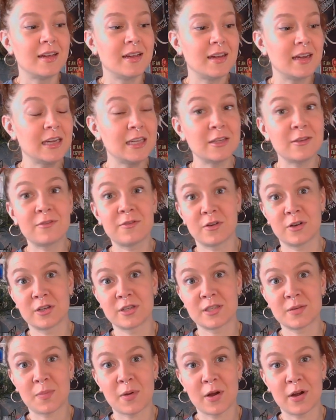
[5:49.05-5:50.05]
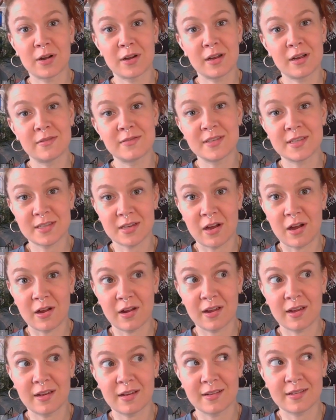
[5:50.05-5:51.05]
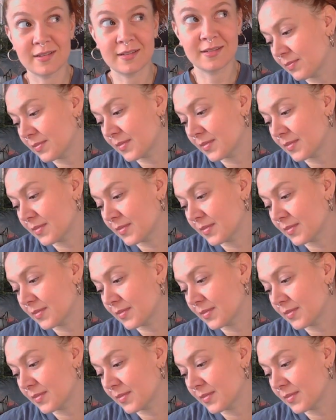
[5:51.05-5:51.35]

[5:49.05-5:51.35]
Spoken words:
In the first part of the saga,